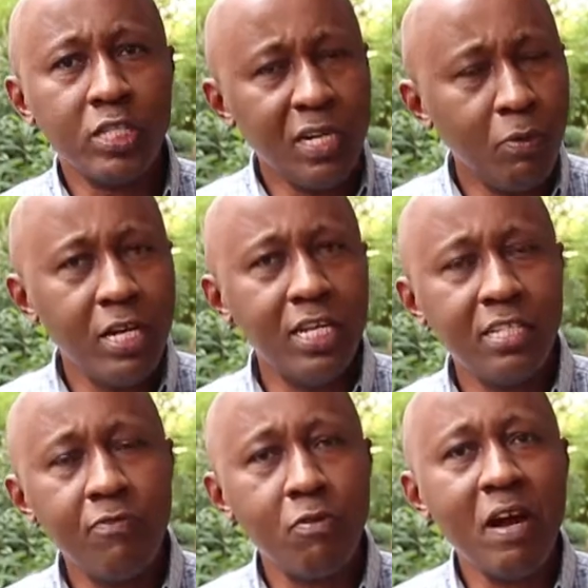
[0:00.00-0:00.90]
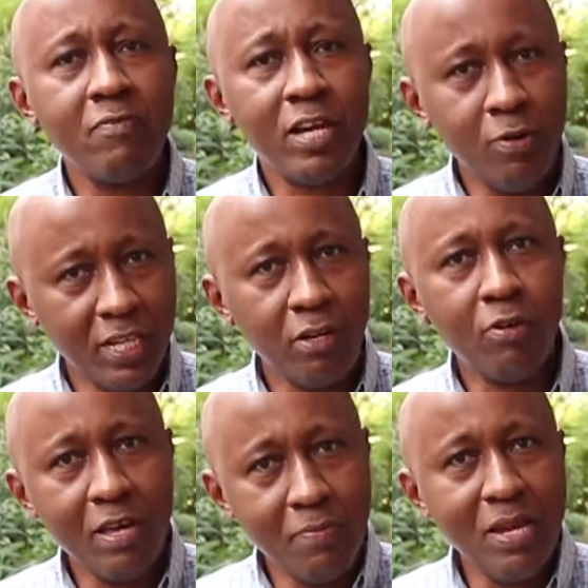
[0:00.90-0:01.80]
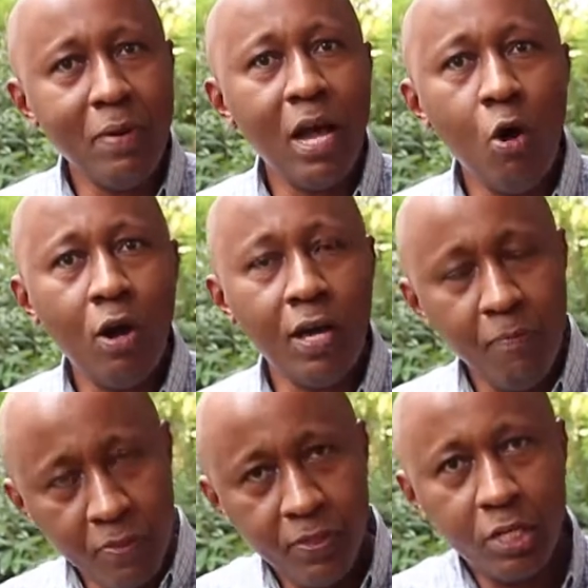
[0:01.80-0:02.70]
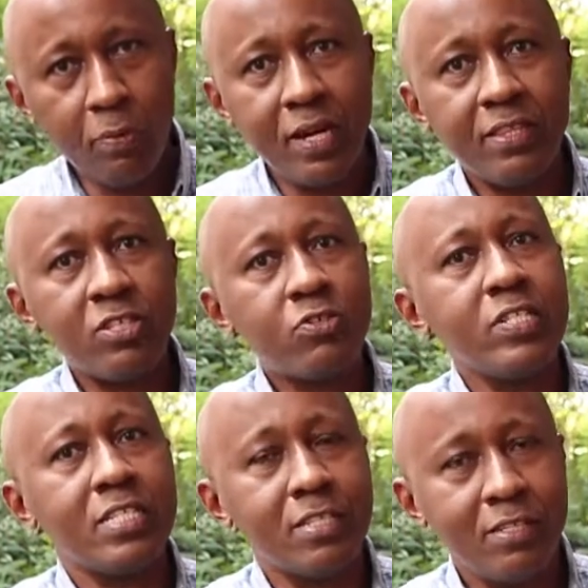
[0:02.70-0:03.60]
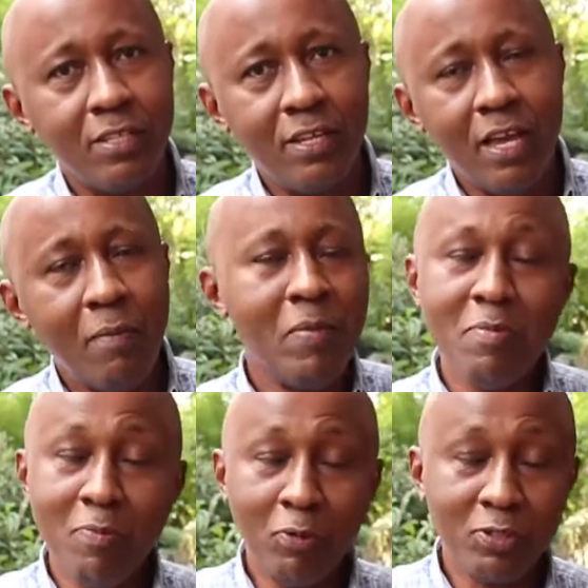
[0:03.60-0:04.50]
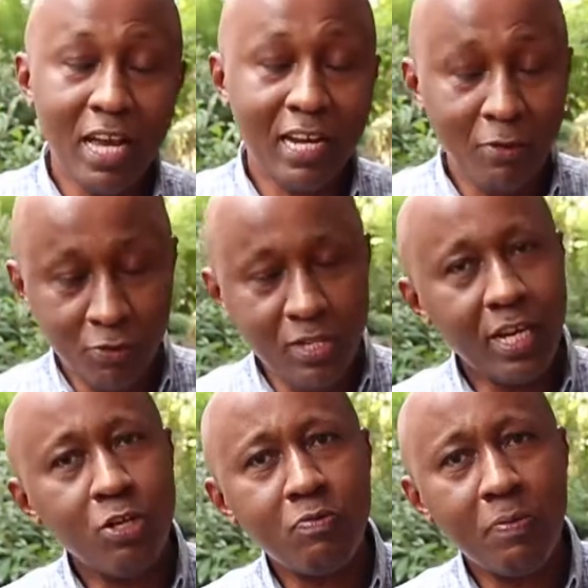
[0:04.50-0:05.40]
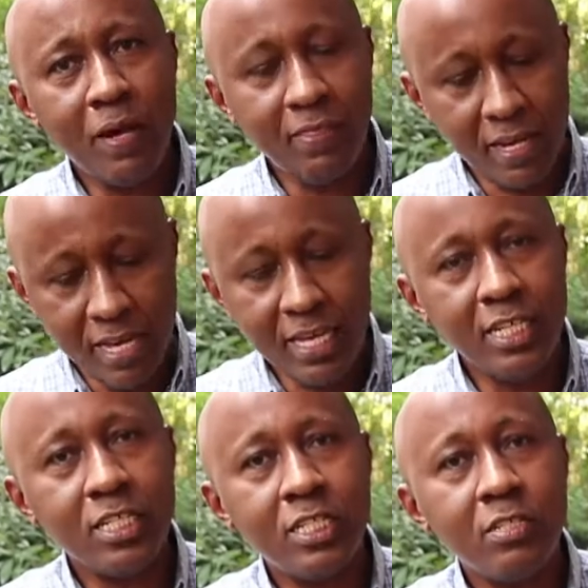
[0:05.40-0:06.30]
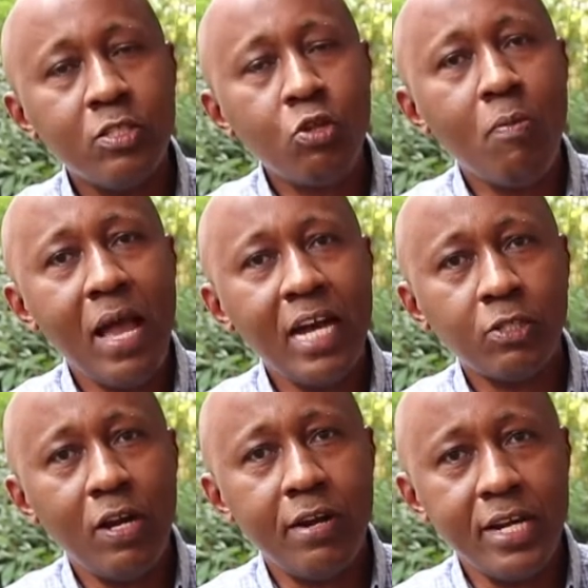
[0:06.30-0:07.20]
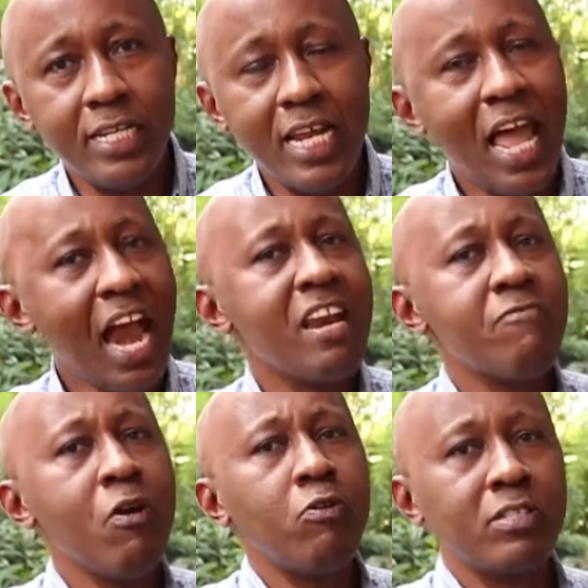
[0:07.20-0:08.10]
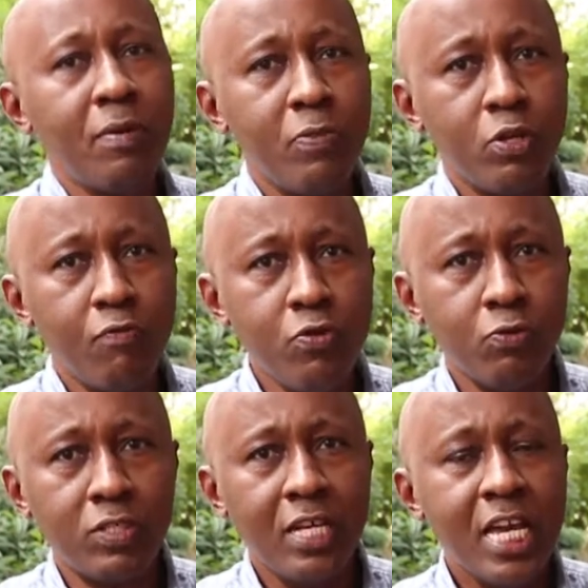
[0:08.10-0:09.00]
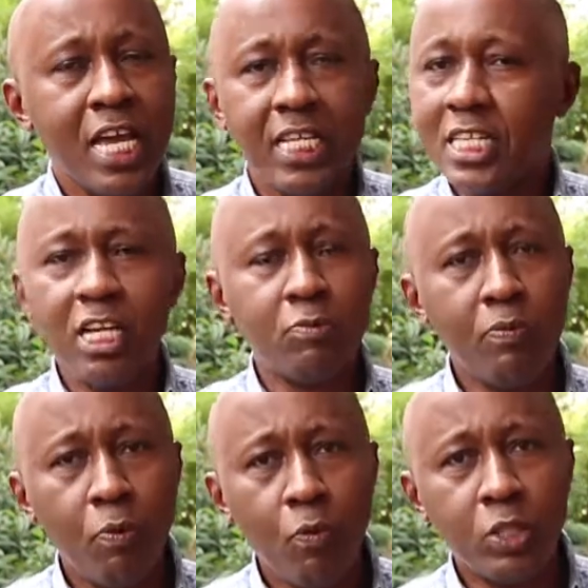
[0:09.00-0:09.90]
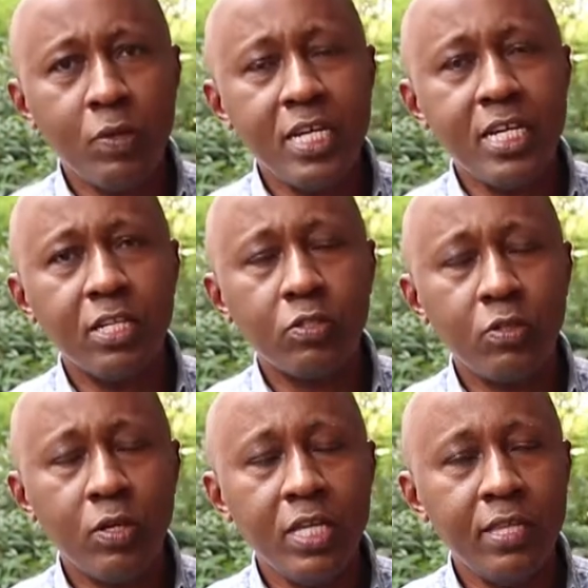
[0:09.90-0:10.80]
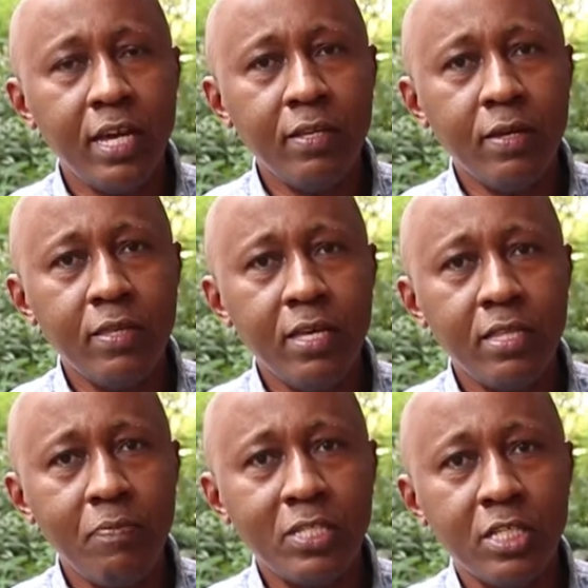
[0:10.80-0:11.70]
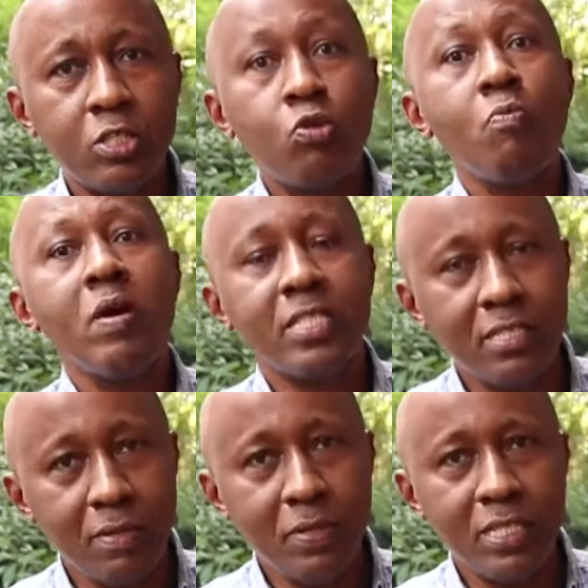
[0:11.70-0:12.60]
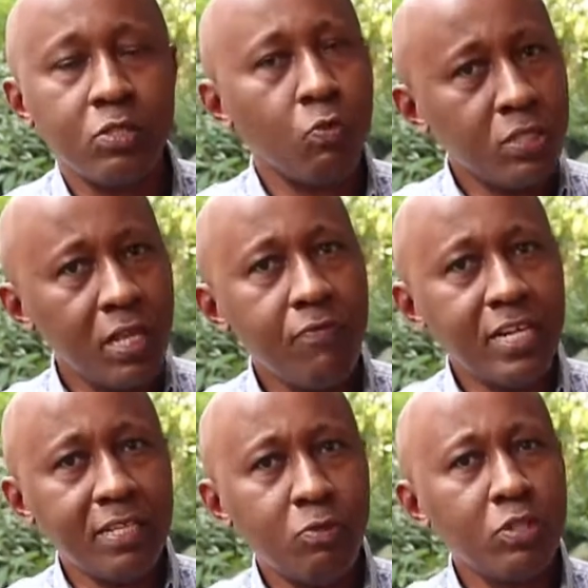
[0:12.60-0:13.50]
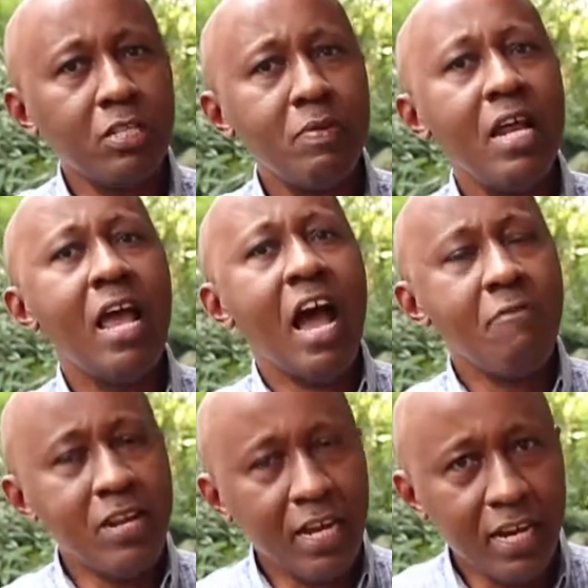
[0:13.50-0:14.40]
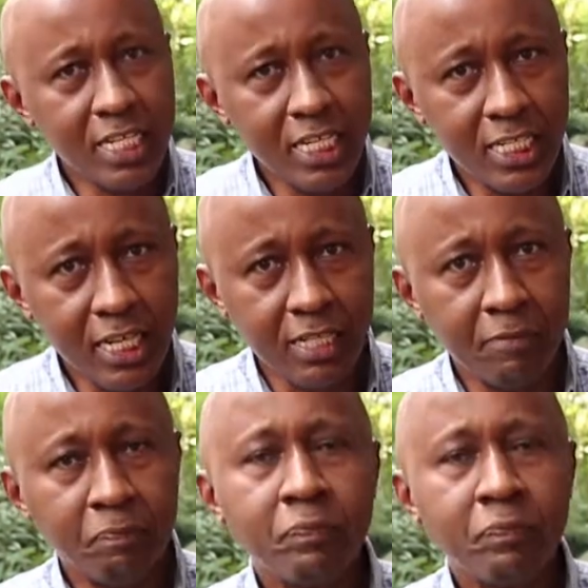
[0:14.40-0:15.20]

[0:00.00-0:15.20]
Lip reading: anybody listening from Africa, you understand what I mean by a hawker, the gentleman in the streets. Maybe most likely he was reading a newspaper and then he saw my article and read it, and he found something of use. Salespeople who are 20 years in the business, 2 months in the business, would still find something. So it has been a very encouraging journey.